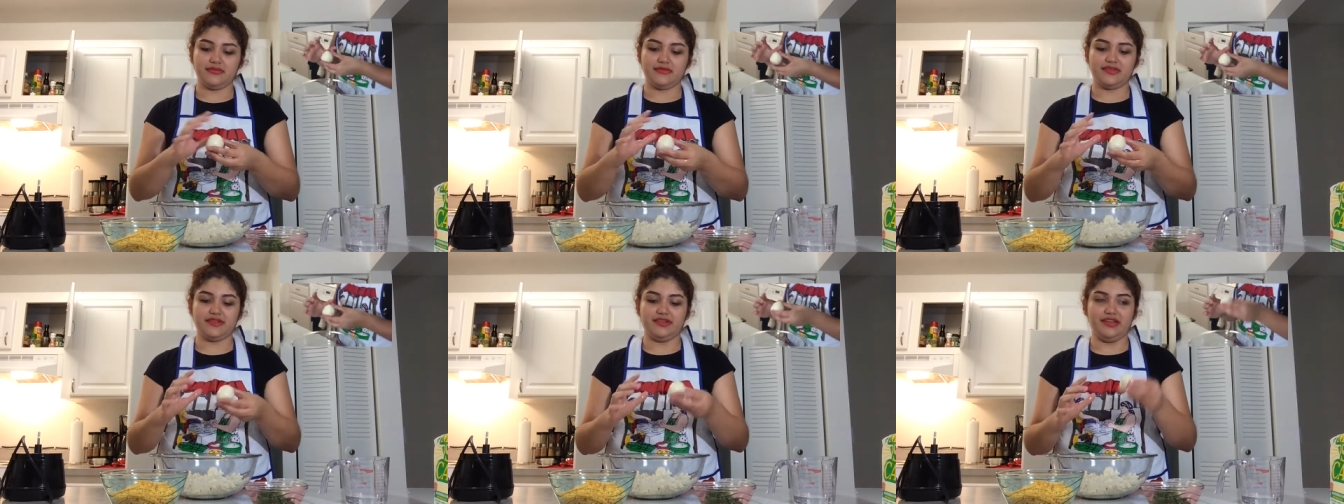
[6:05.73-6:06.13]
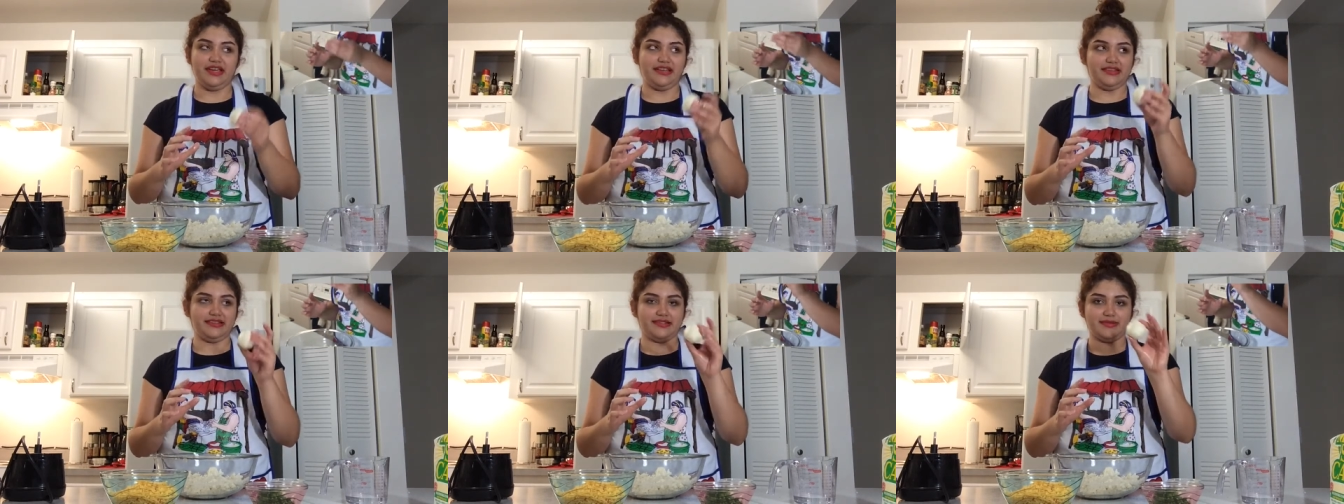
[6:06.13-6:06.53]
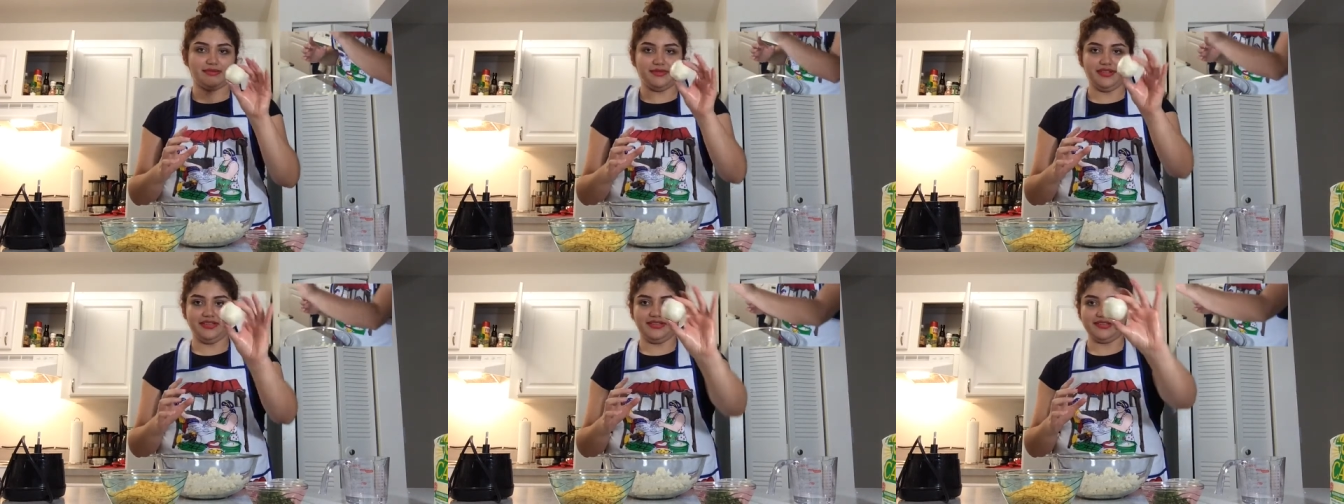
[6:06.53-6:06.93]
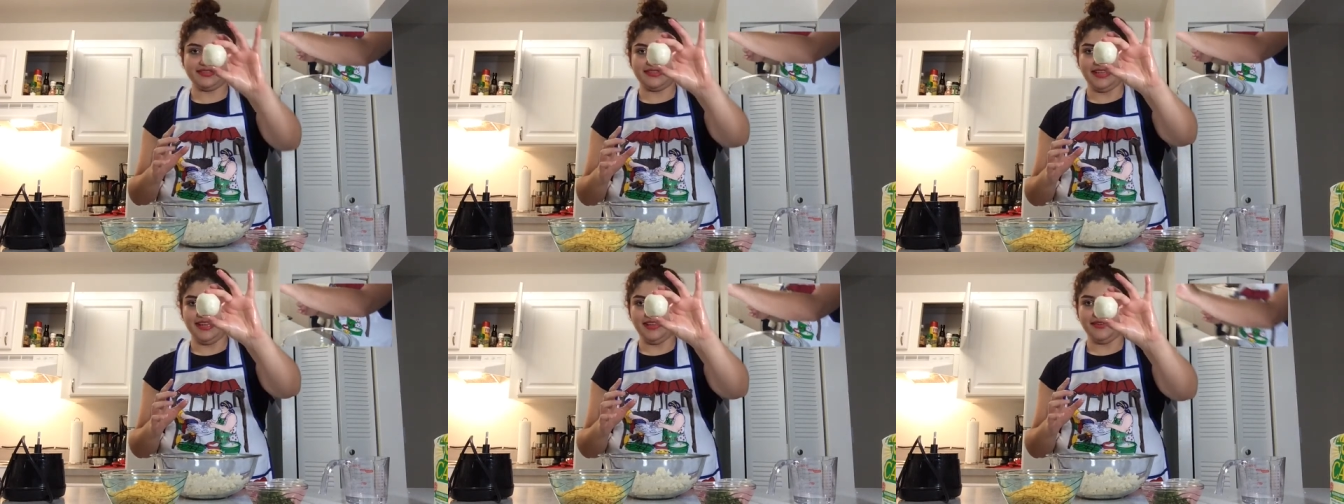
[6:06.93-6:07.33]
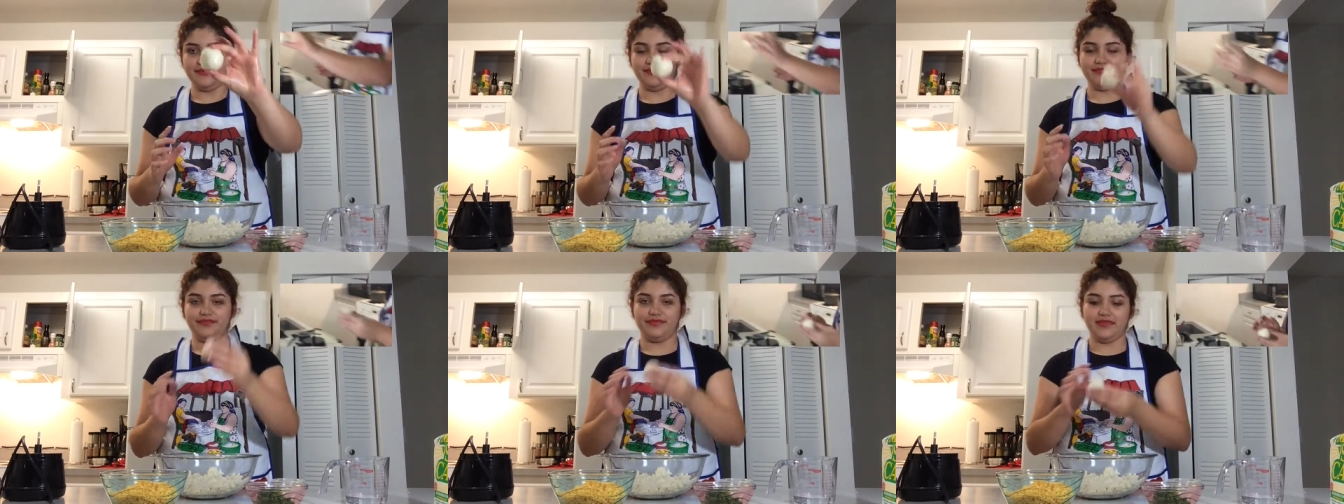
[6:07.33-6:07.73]
So yeah, this is what it looks like.
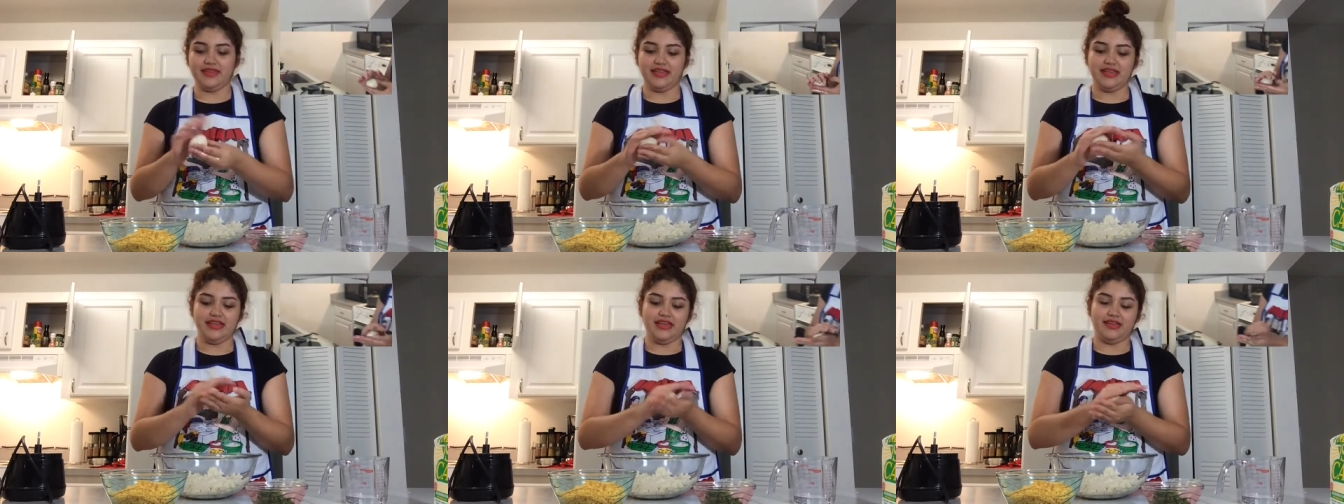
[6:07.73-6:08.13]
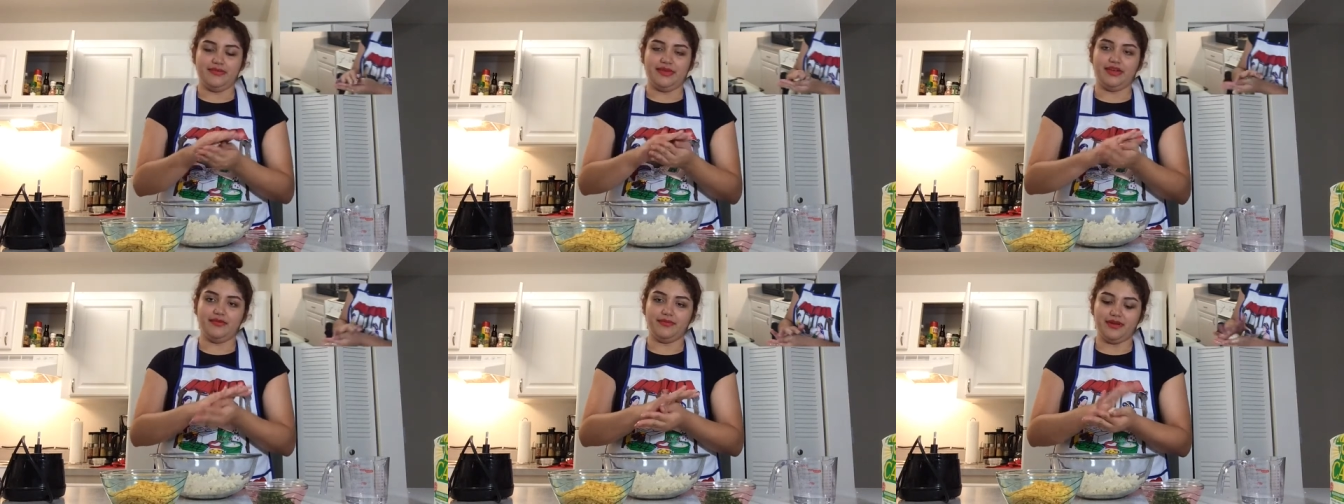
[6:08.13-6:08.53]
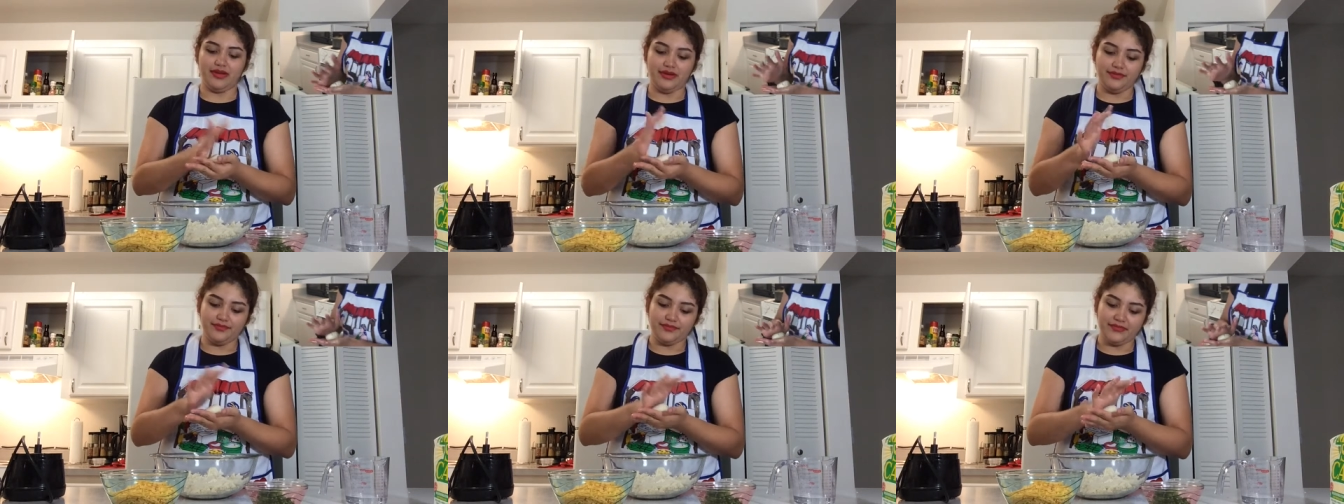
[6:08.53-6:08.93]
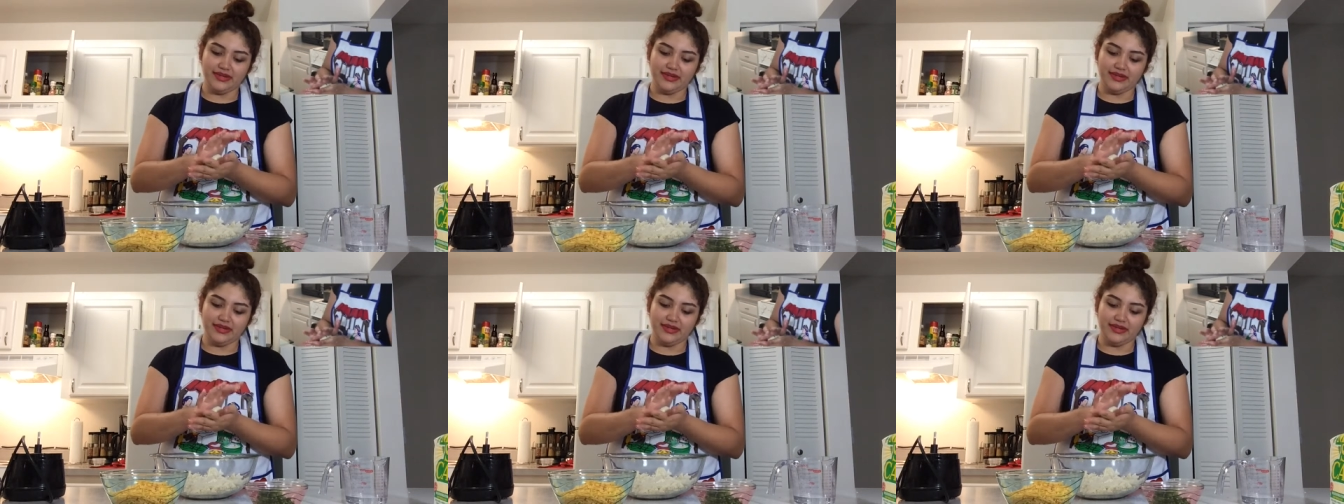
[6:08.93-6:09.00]
Make a ball,